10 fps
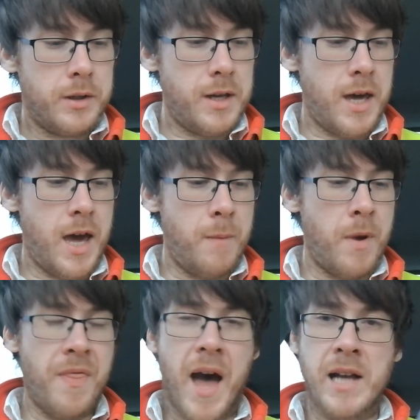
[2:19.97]

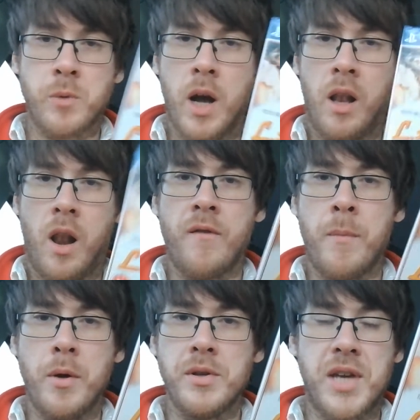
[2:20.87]
And that is what I love
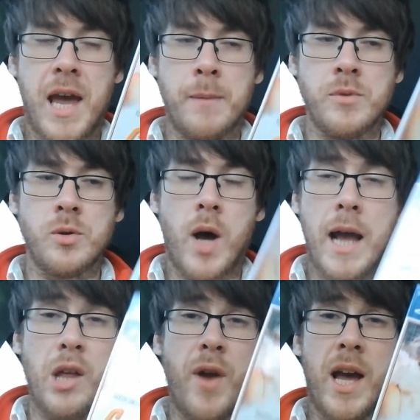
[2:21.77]
about this game. So
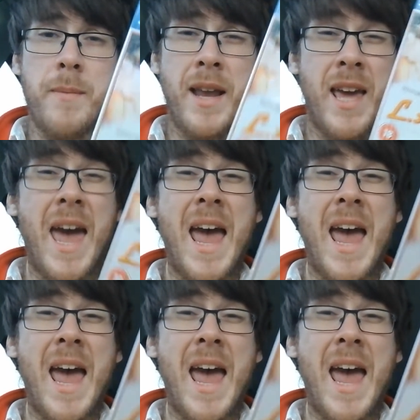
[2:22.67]
highly recommend it.